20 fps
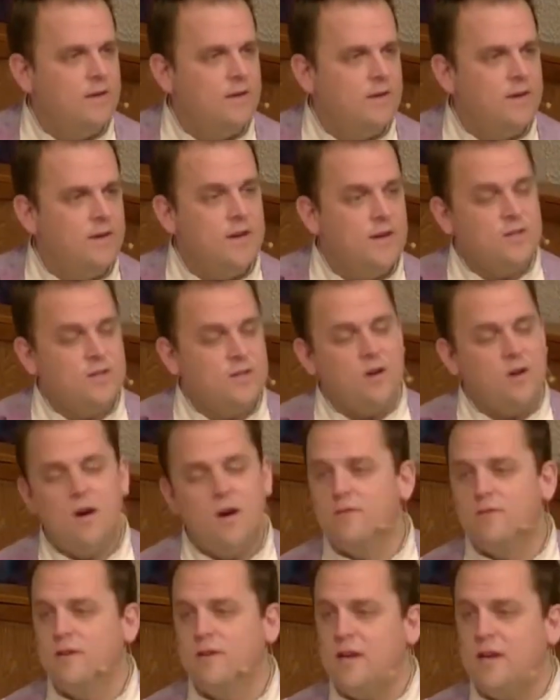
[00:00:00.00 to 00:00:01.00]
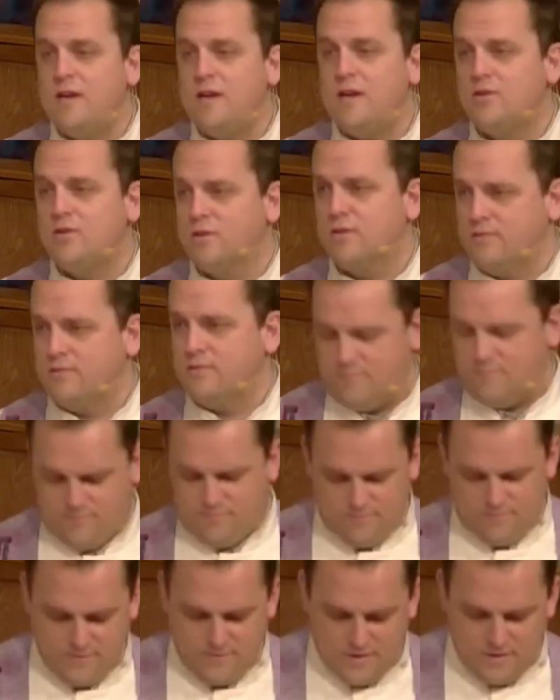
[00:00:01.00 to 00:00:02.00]
As a congregation,
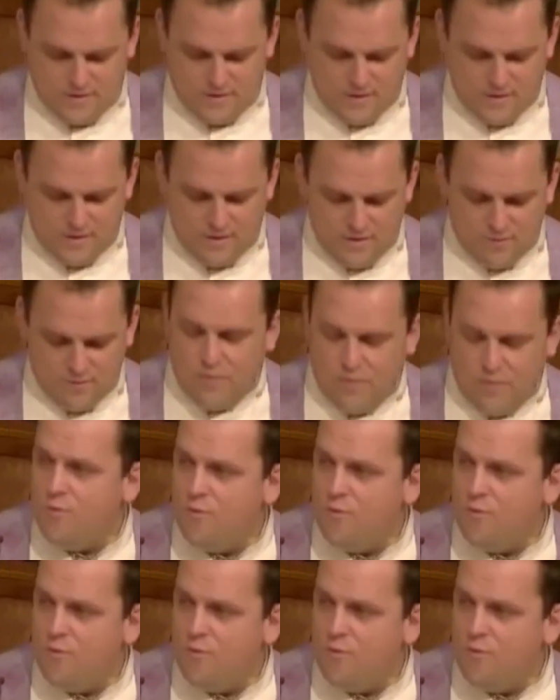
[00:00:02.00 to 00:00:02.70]
we've